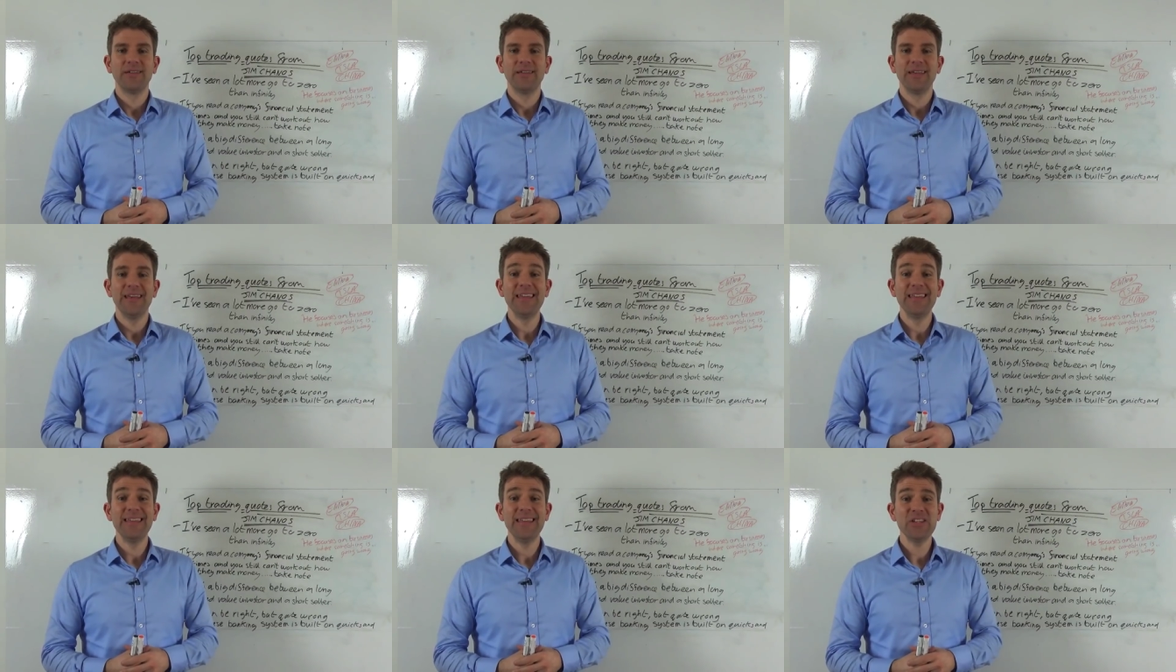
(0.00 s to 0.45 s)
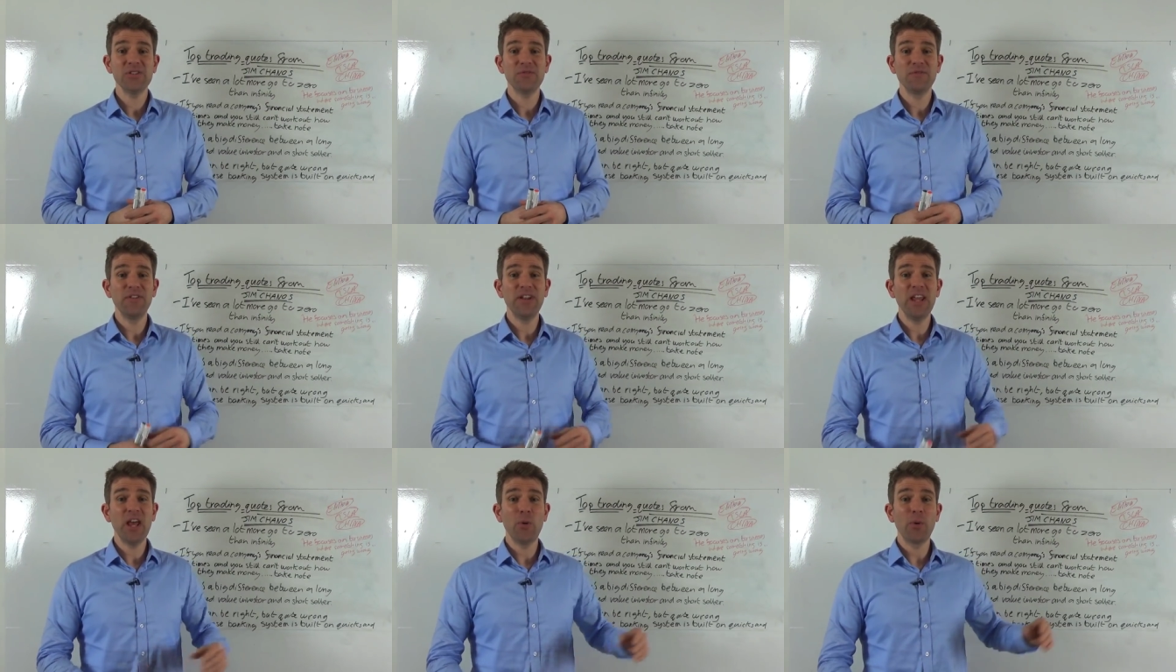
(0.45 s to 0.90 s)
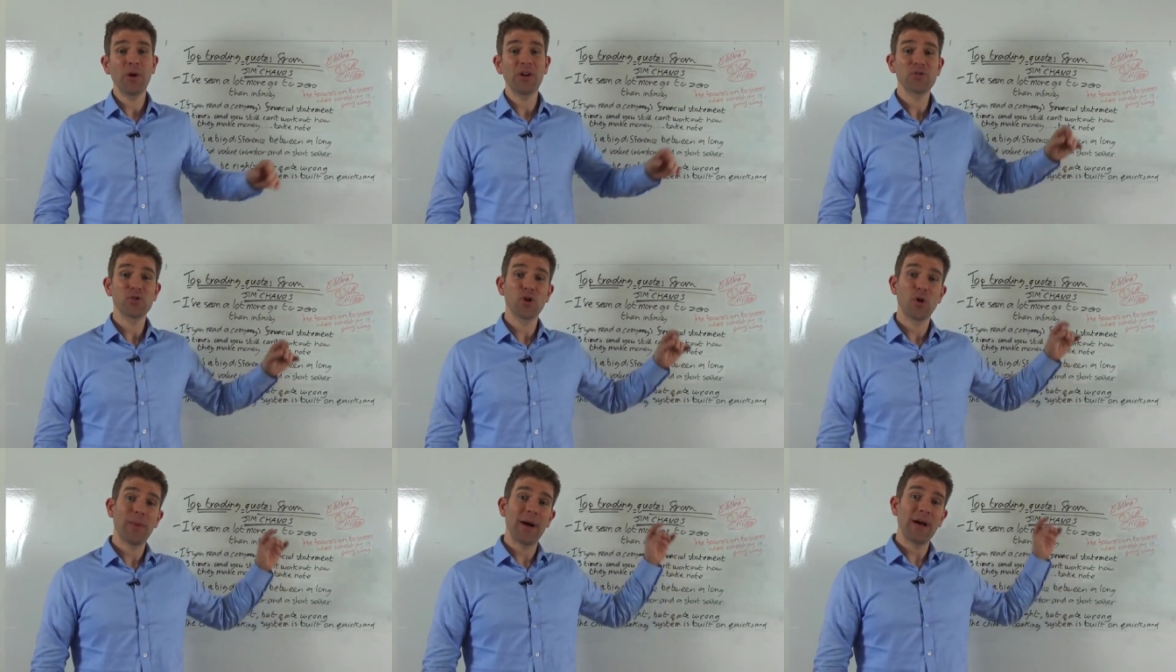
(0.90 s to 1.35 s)
In this video, we're going
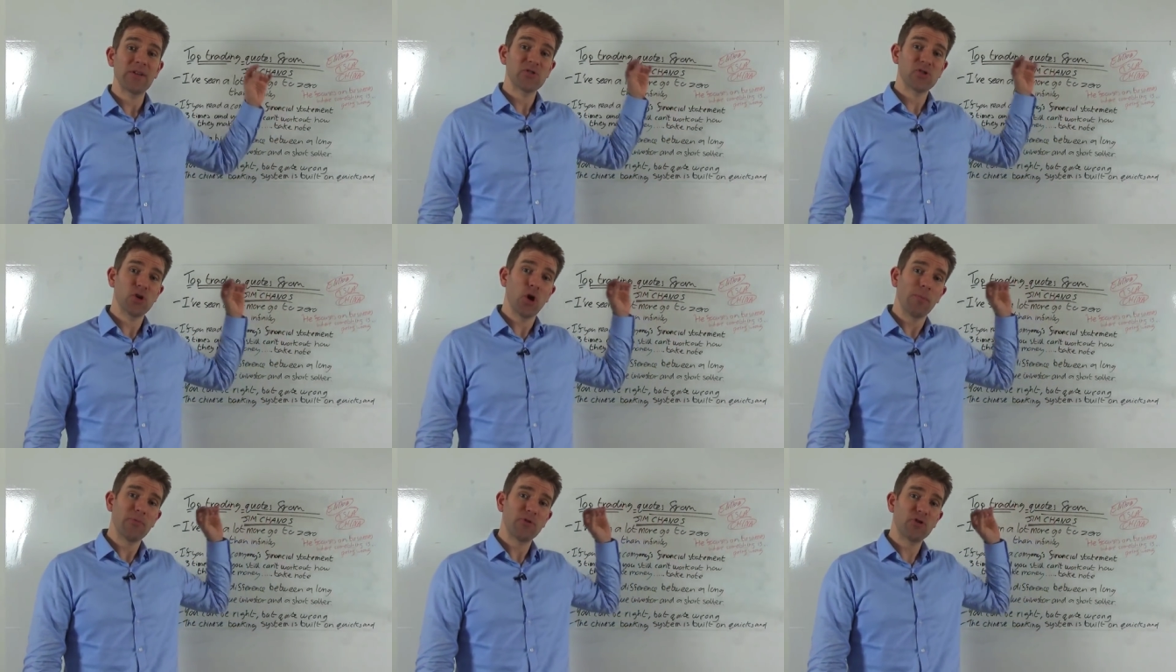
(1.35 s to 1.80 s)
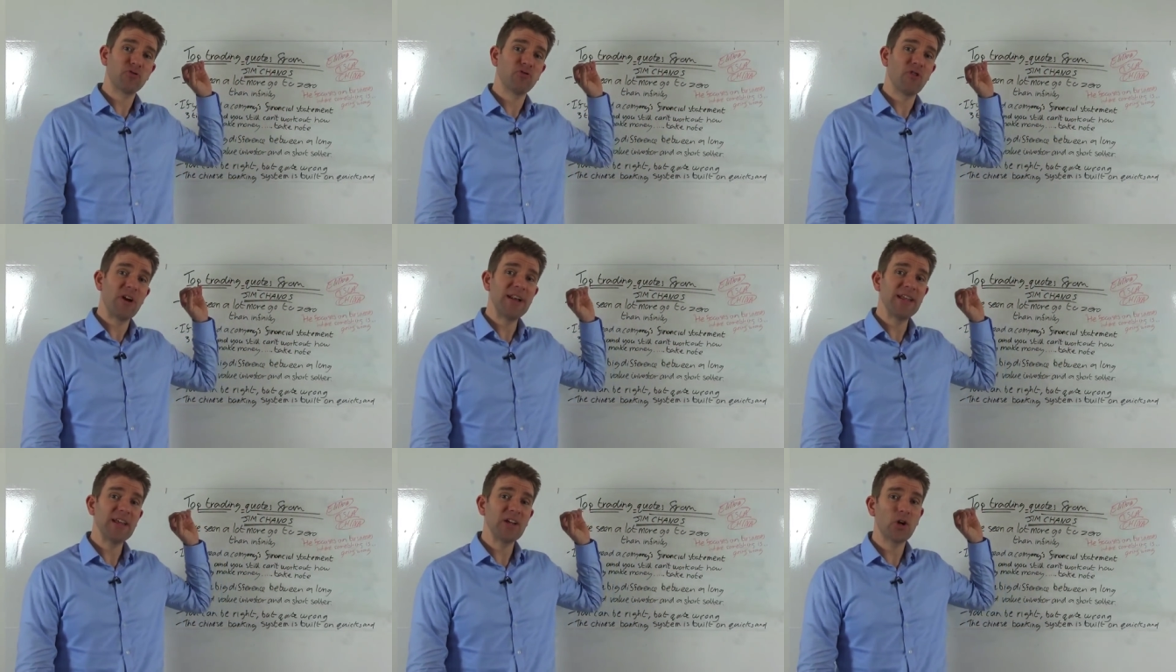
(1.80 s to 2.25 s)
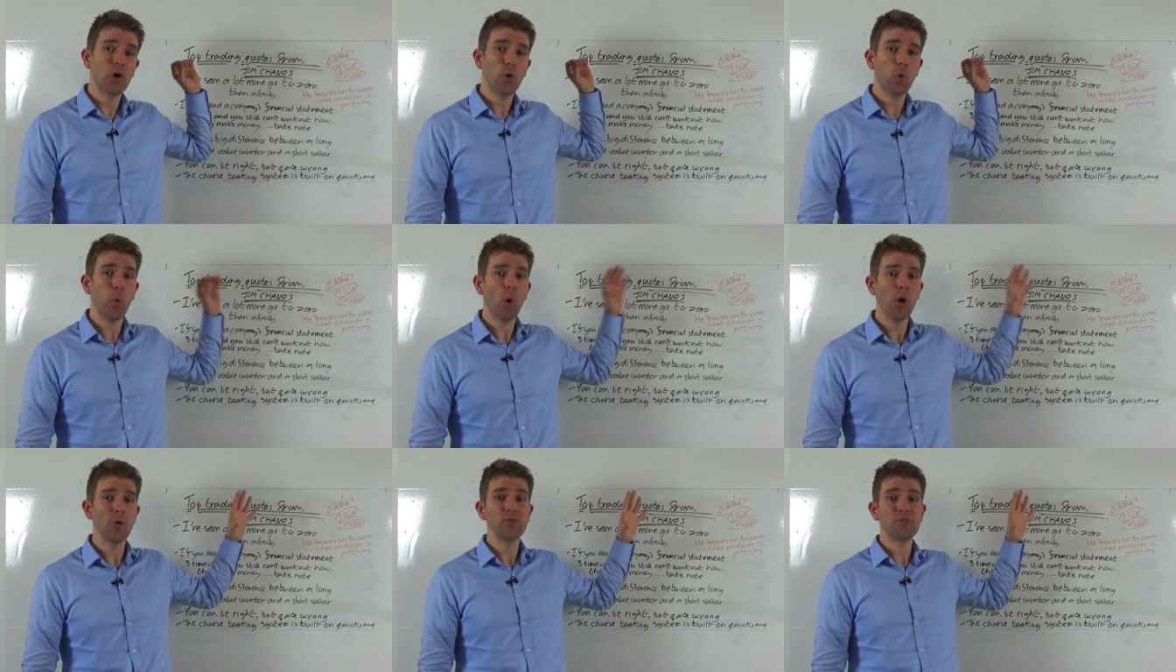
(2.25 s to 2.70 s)
to talk about top trading
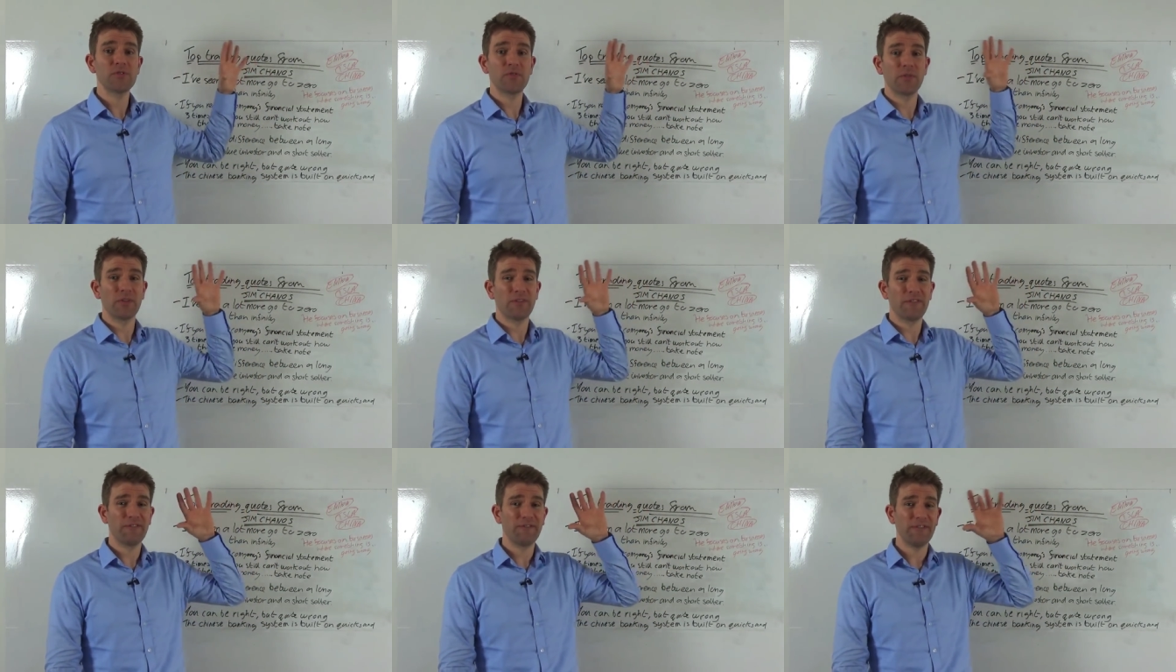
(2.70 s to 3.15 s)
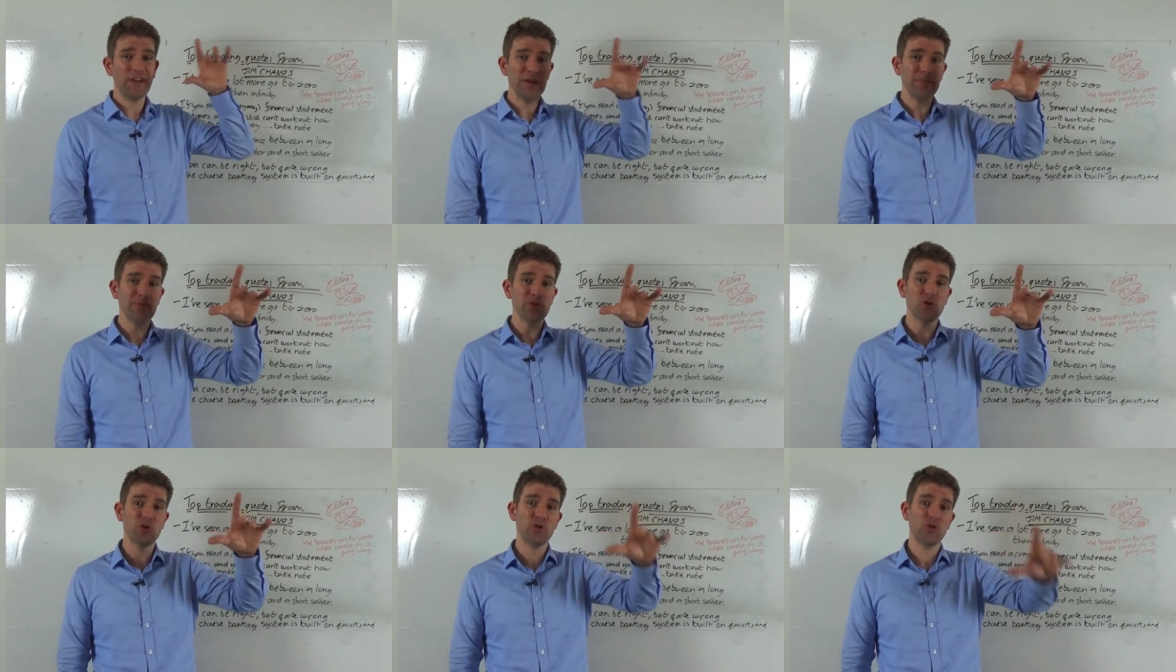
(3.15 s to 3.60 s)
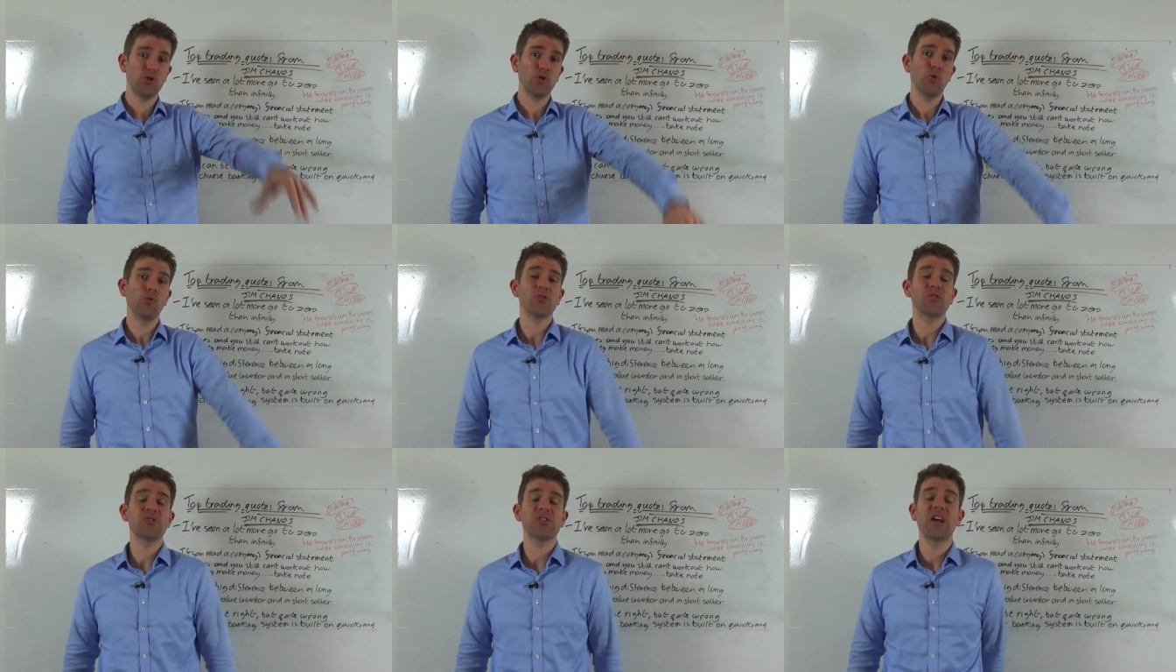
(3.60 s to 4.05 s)
quotes from the famous
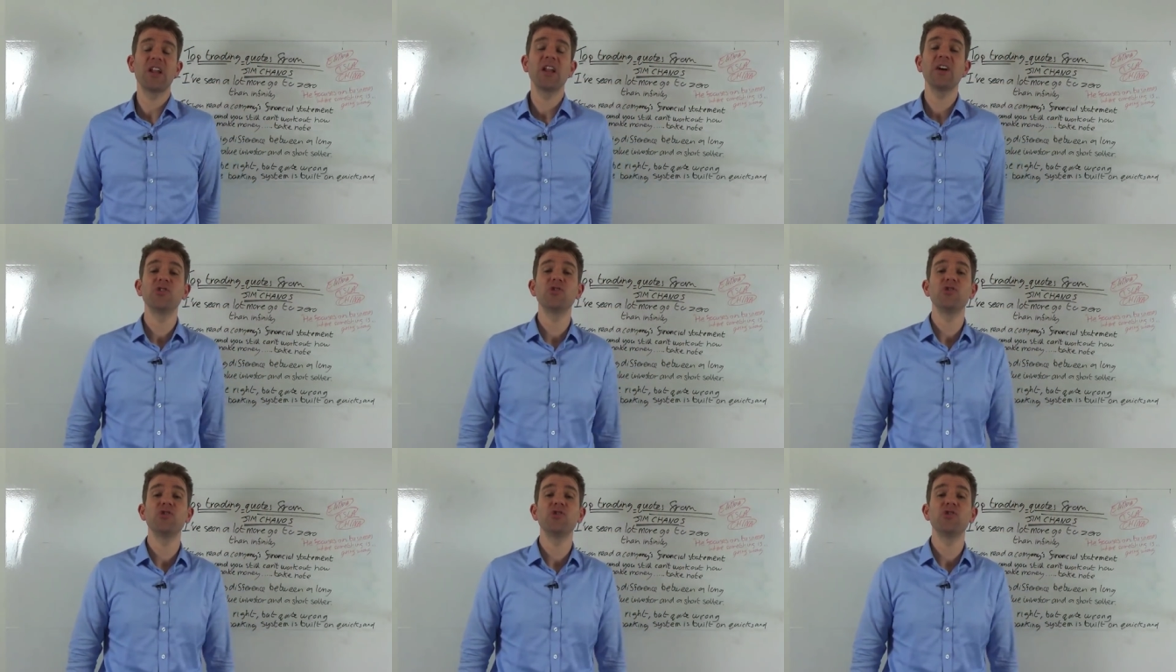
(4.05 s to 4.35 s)
short seller,